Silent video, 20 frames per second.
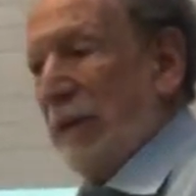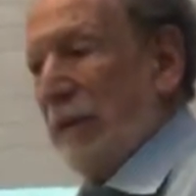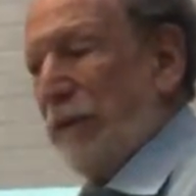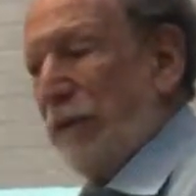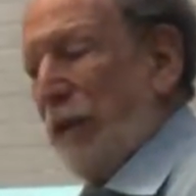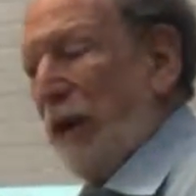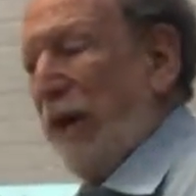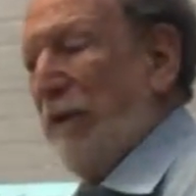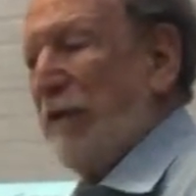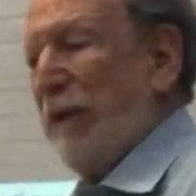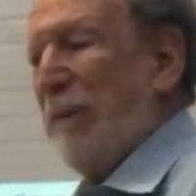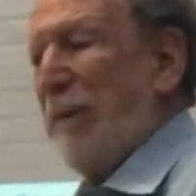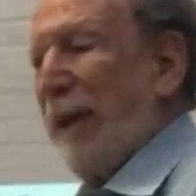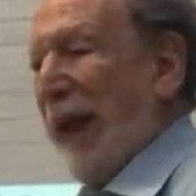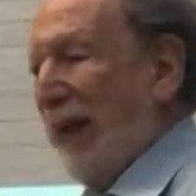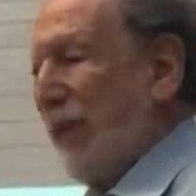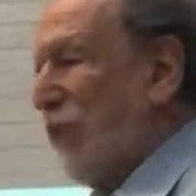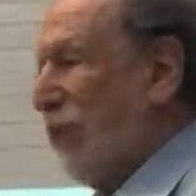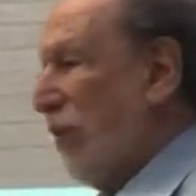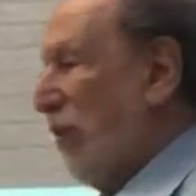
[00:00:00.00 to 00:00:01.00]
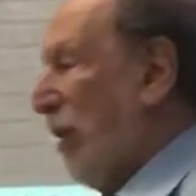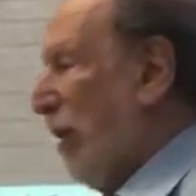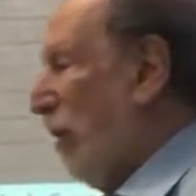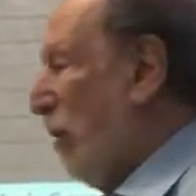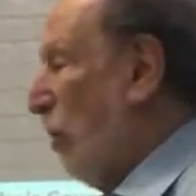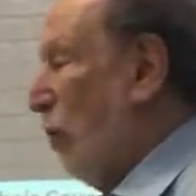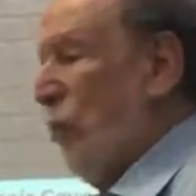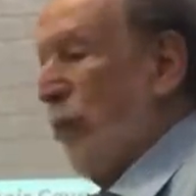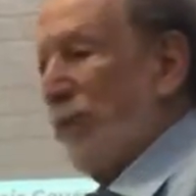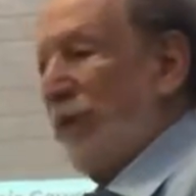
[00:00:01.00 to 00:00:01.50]
for every patient
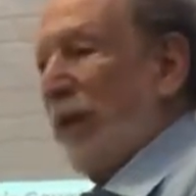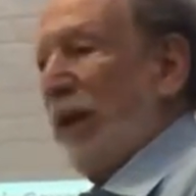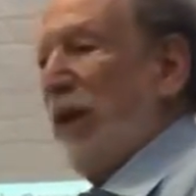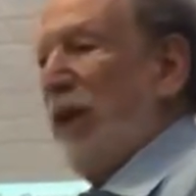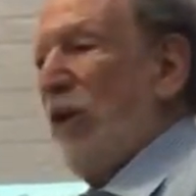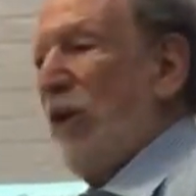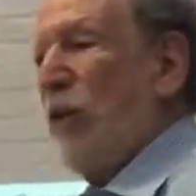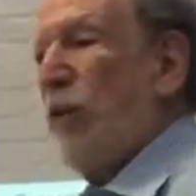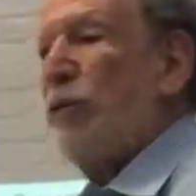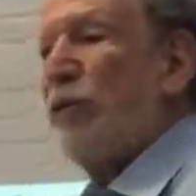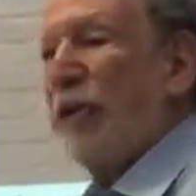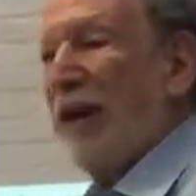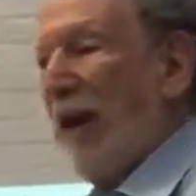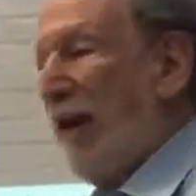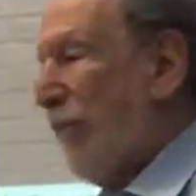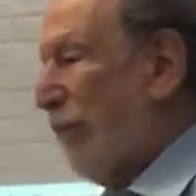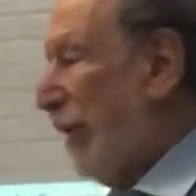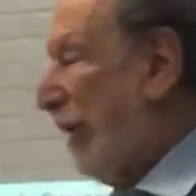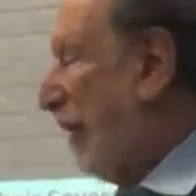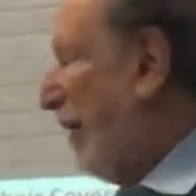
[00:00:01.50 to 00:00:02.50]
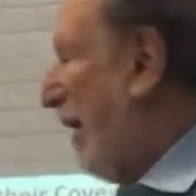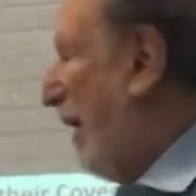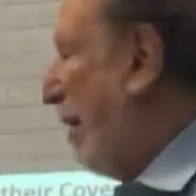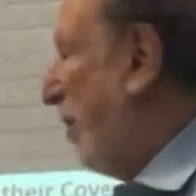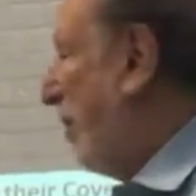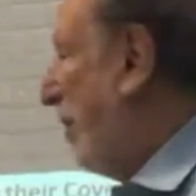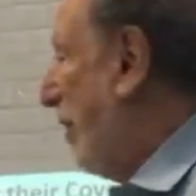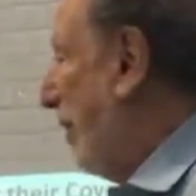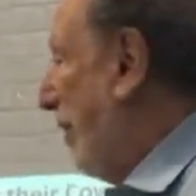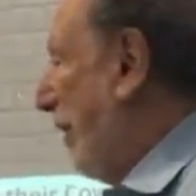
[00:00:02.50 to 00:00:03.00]
who's covering
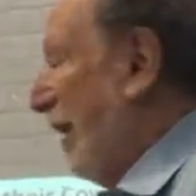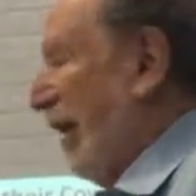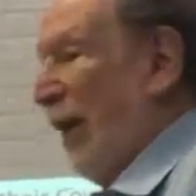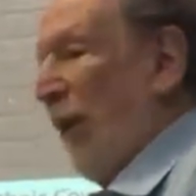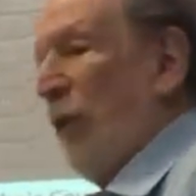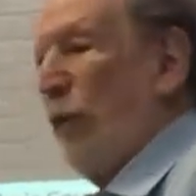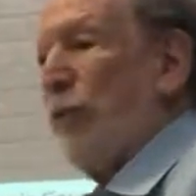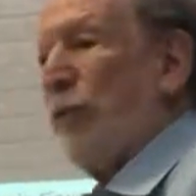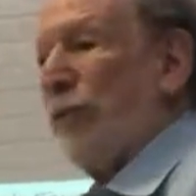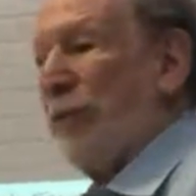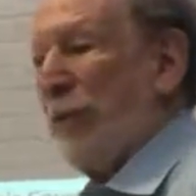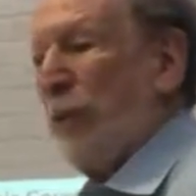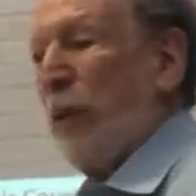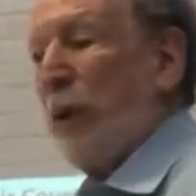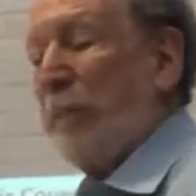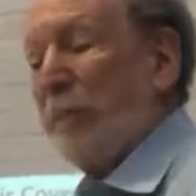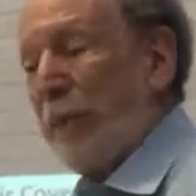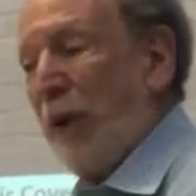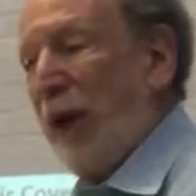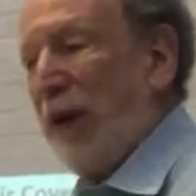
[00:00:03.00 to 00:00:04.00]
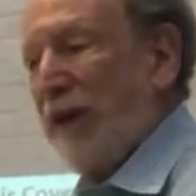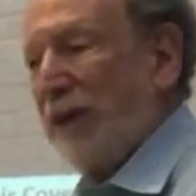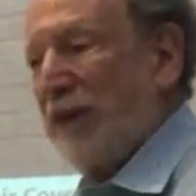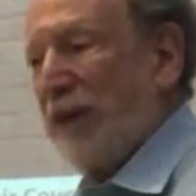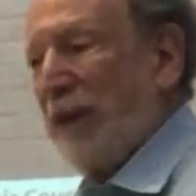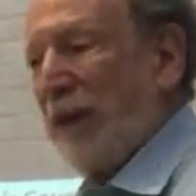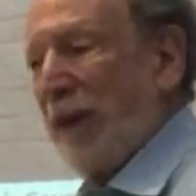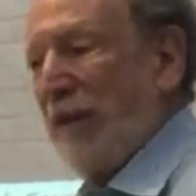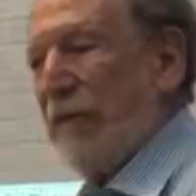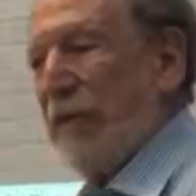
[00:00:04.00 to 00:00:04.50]
them, what part is
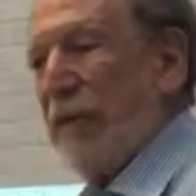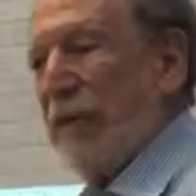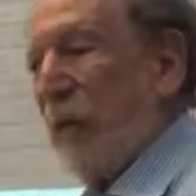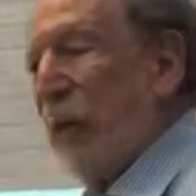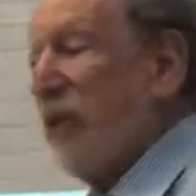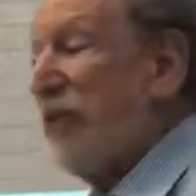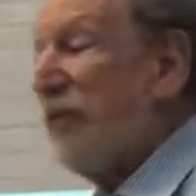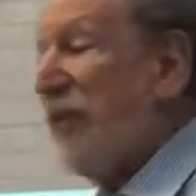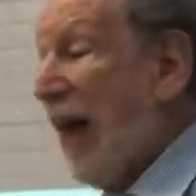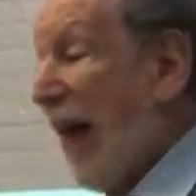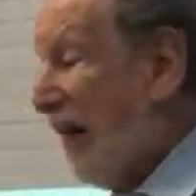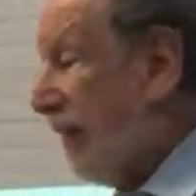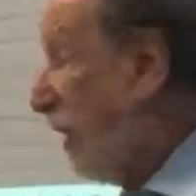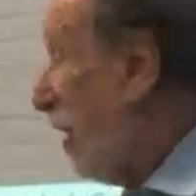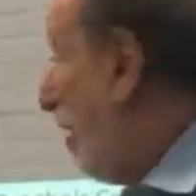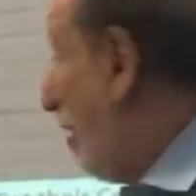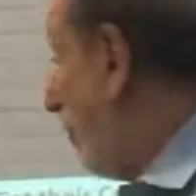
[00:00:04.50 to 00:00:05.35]
covered, what's not